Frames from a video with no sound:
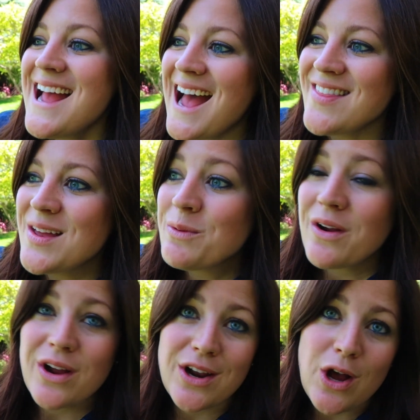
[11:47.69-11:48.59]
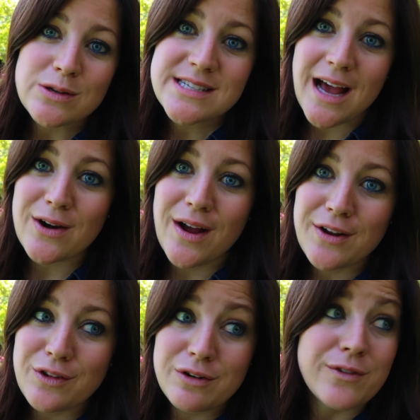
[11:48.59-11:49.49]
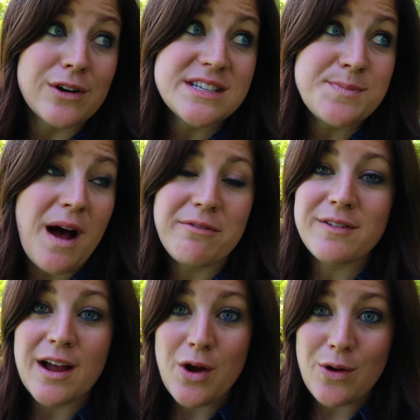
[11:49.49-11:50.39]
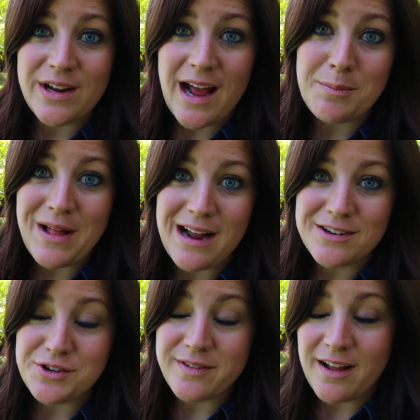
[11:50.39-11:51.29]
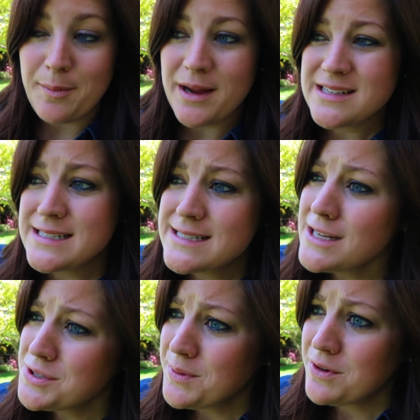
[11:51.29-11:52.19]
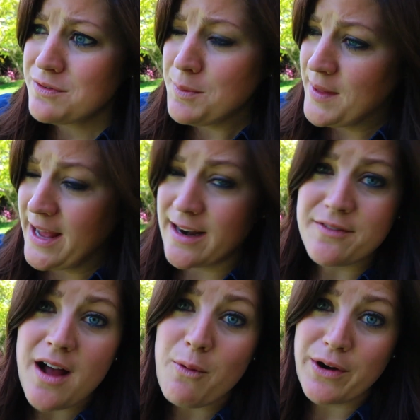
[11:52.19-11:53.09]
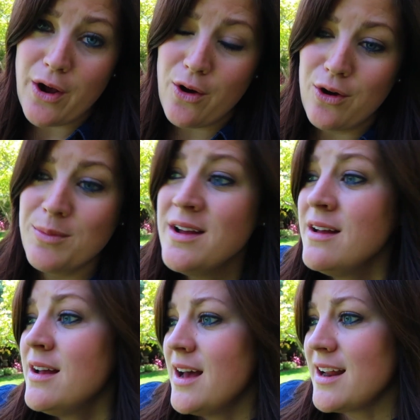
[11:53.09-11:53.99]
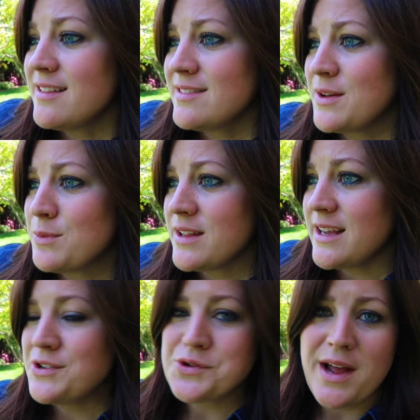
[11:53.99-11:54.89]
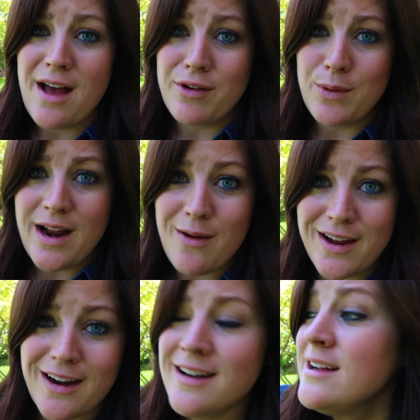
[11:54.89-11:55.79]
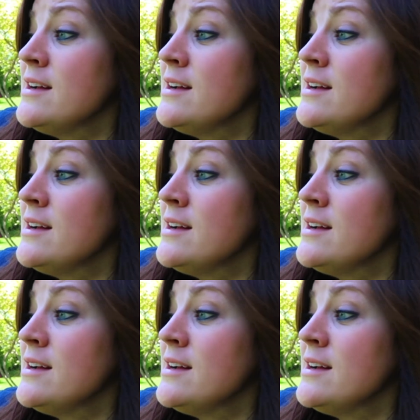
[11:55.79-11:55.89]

And then we are gonna go scout around and look for a spot for that Kodiak Black Diervilla because it's such a beautiful plant and I've got one at home and I think they'd really enjoy having one out here.